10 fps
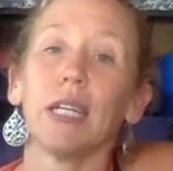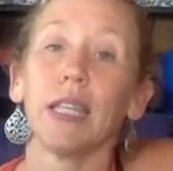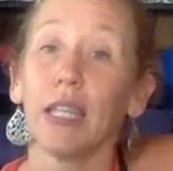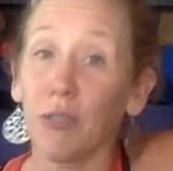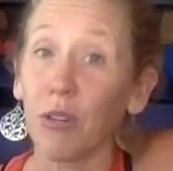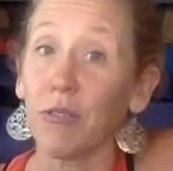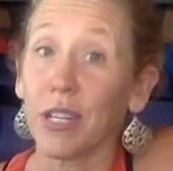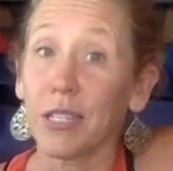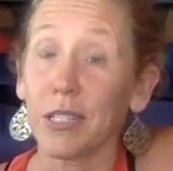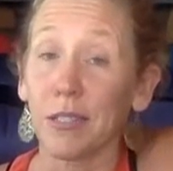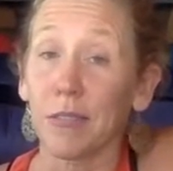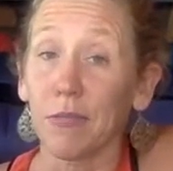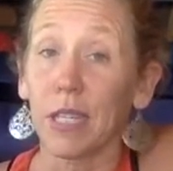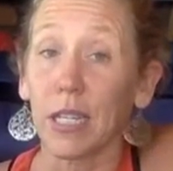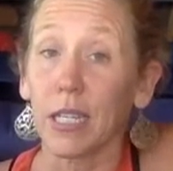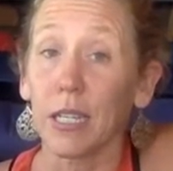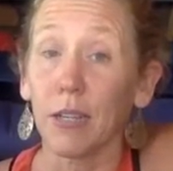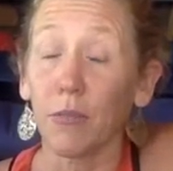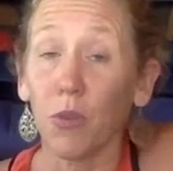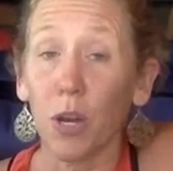there are three reasons, really,
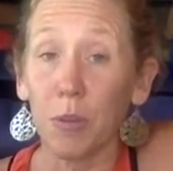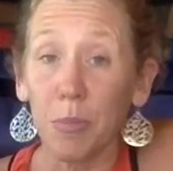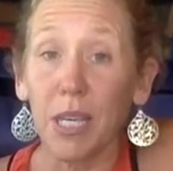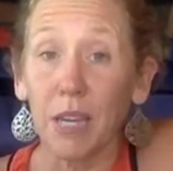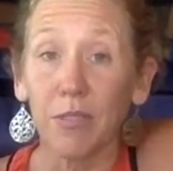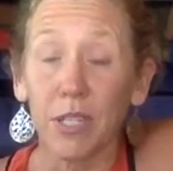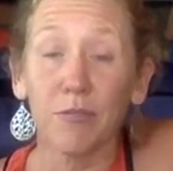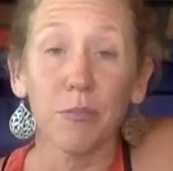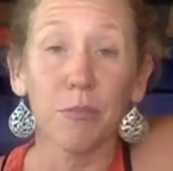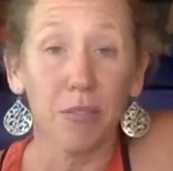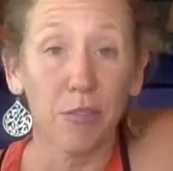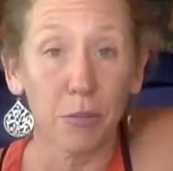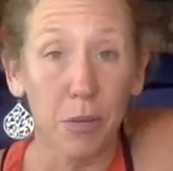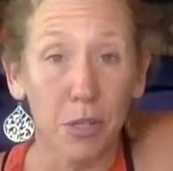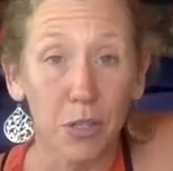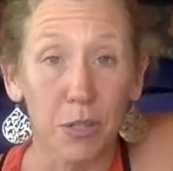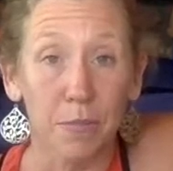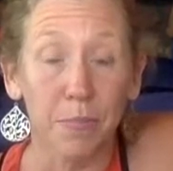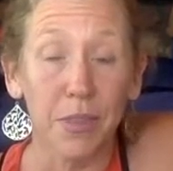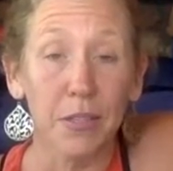why I'm a big advocate for barefoot motion:
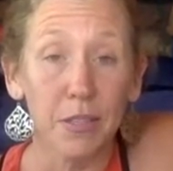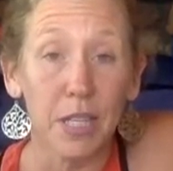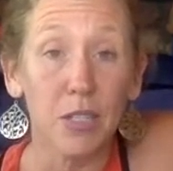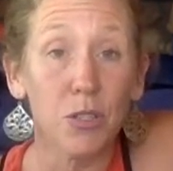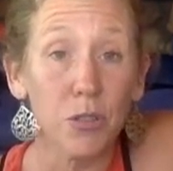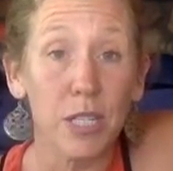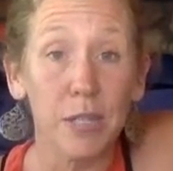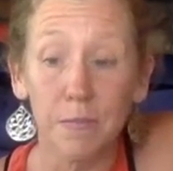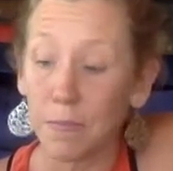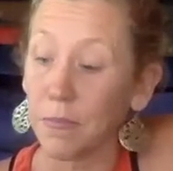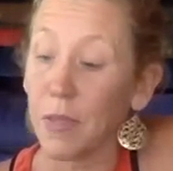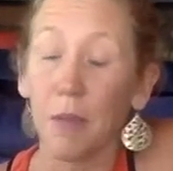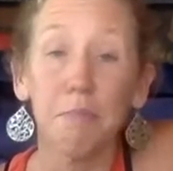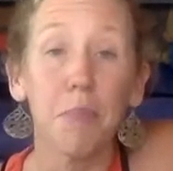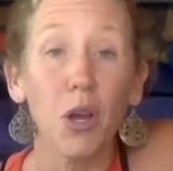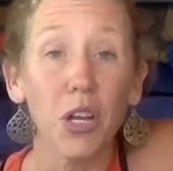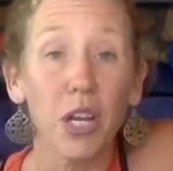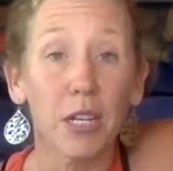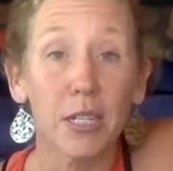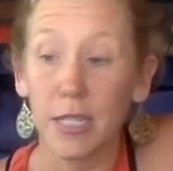sensory,
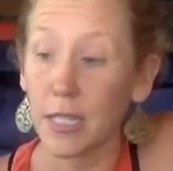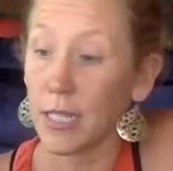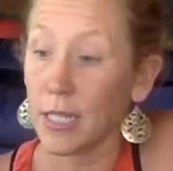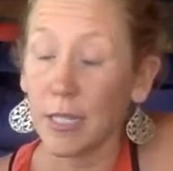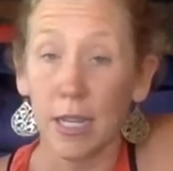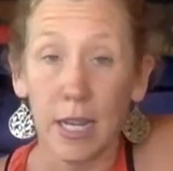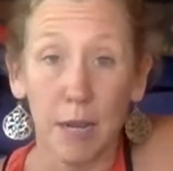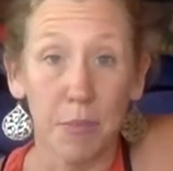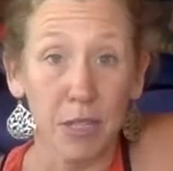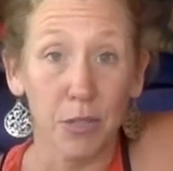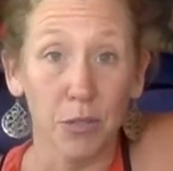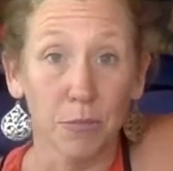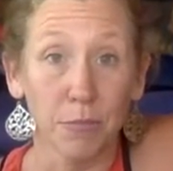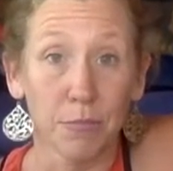motor, and muscle.